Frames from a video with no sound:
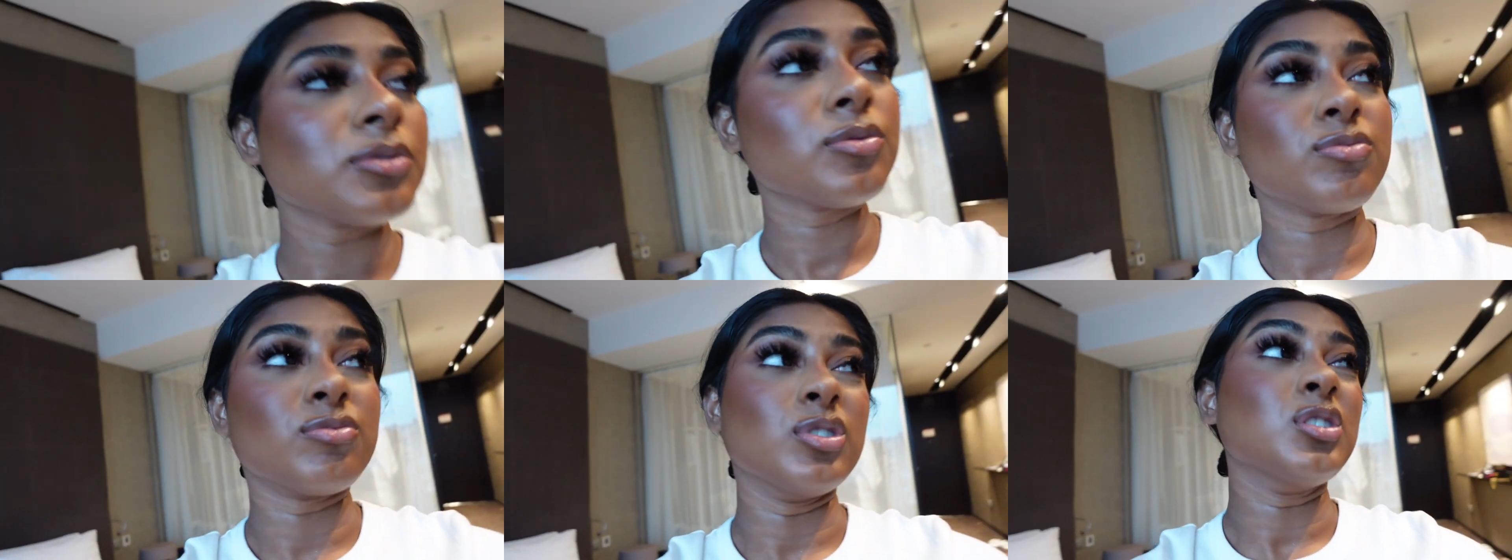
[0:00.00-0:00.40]

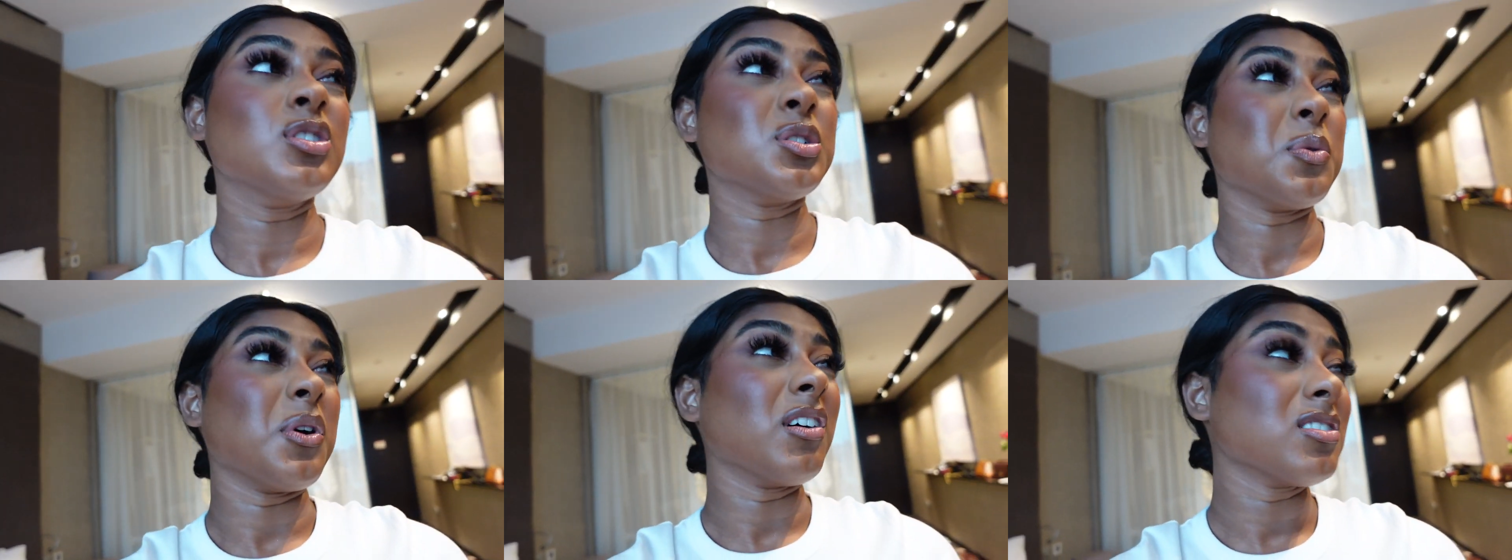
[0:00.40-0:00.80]
was rude
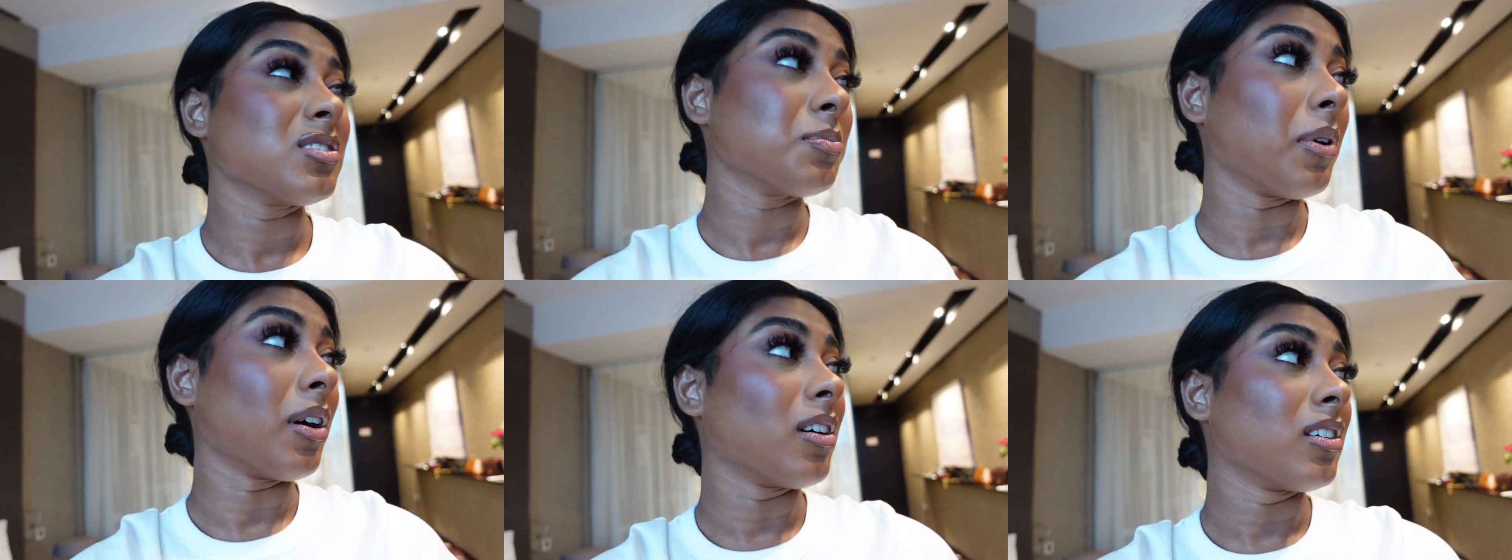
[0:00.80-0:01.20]
to us,
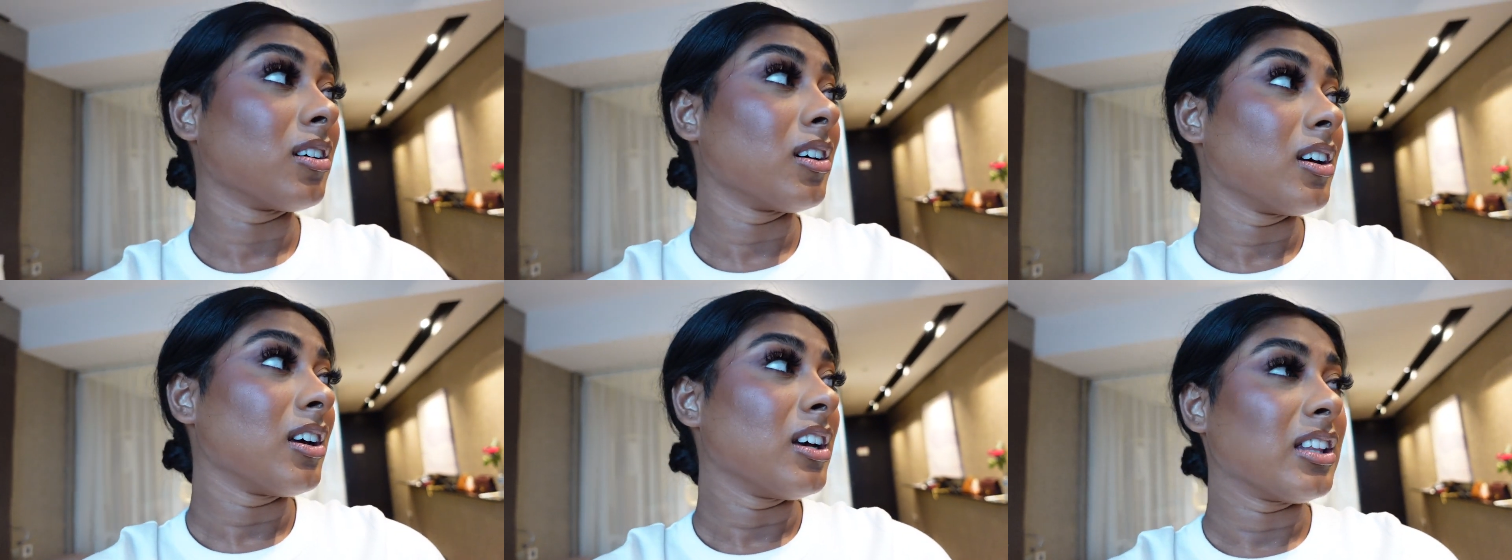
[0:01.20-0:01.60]
but
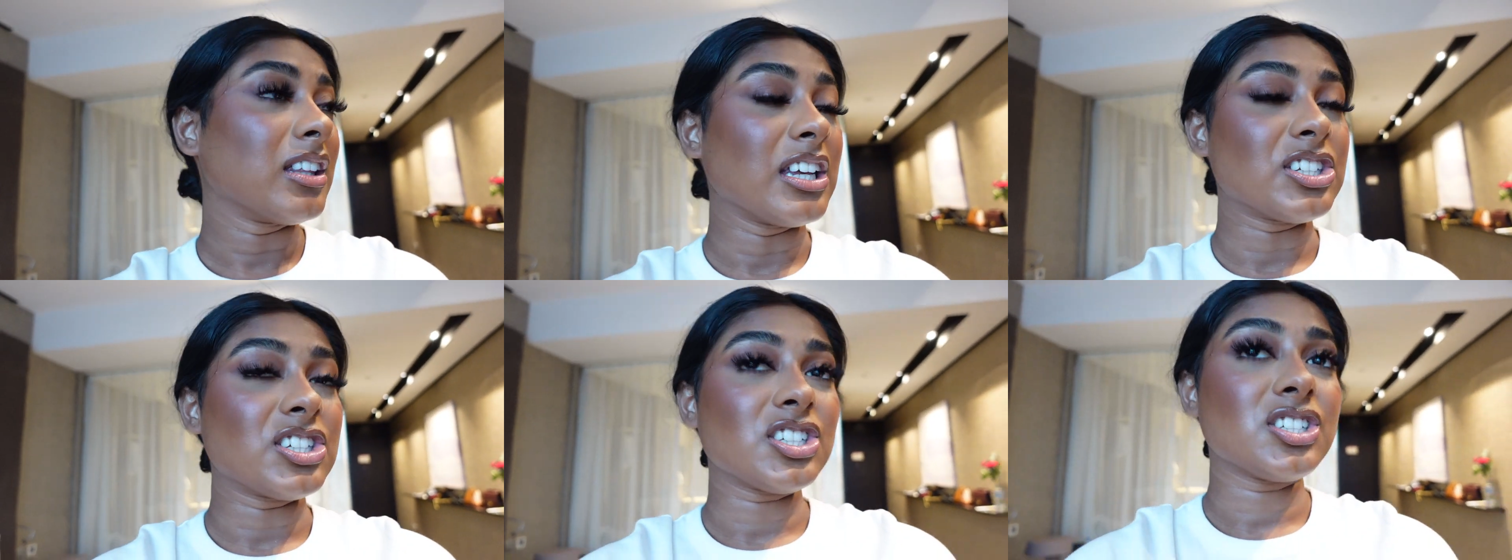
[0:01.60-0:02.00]

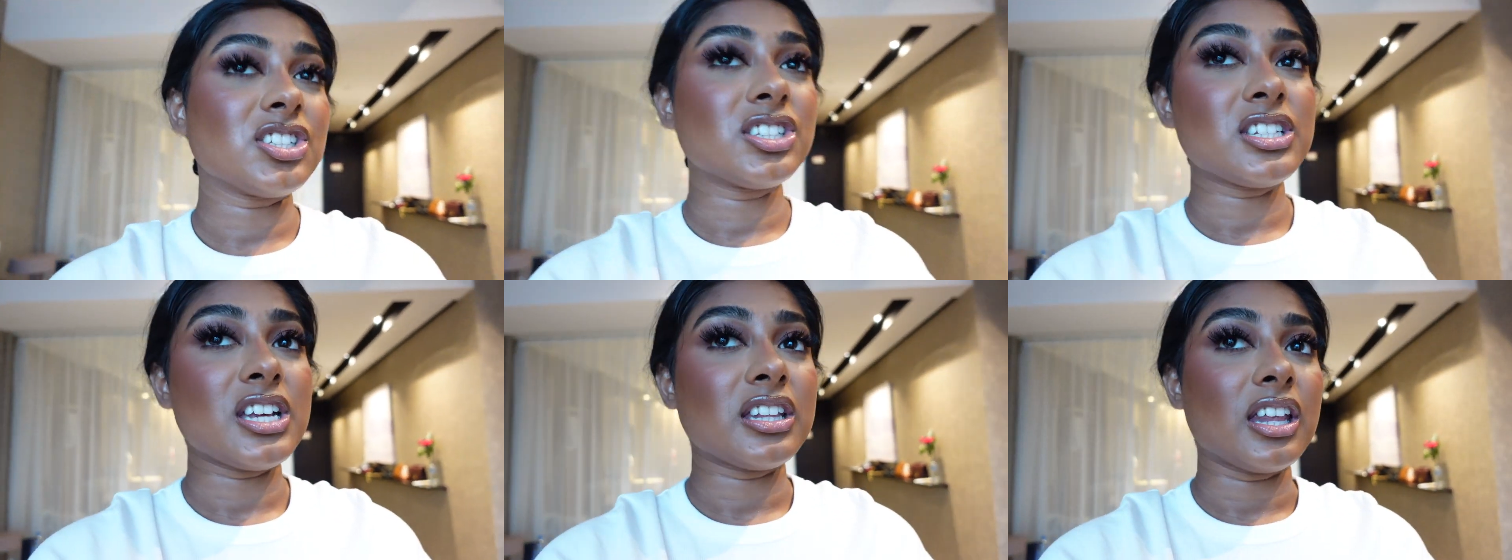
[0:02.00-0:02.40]
they
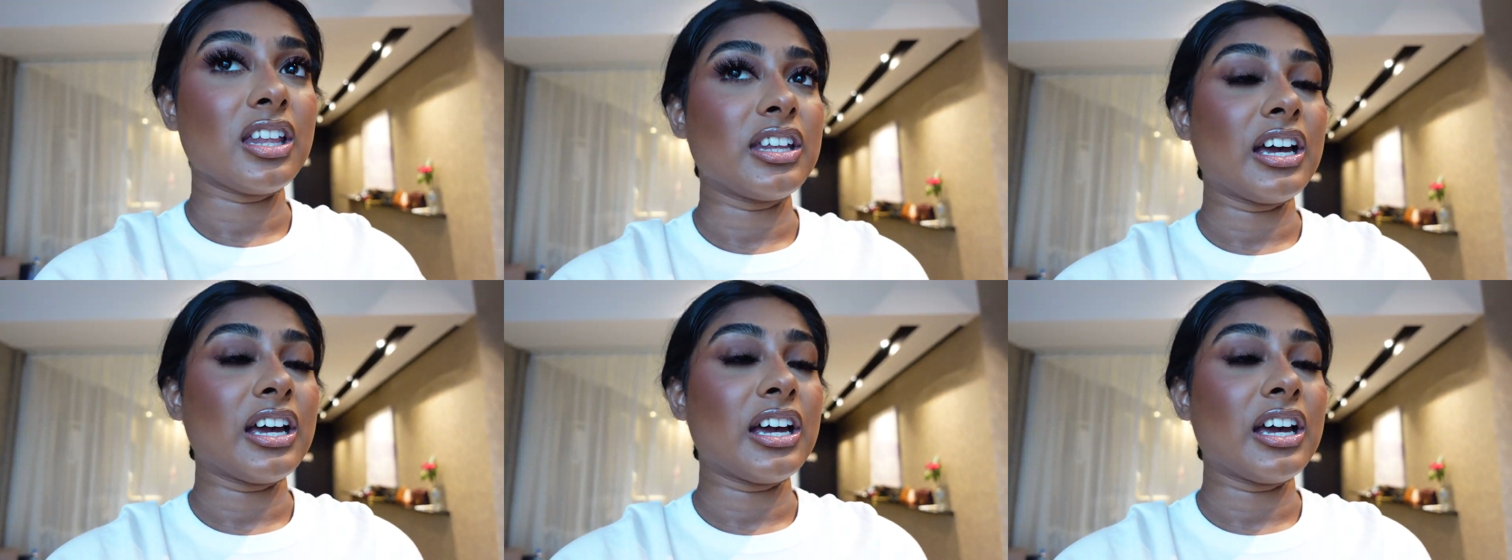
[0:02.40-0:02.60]
just said that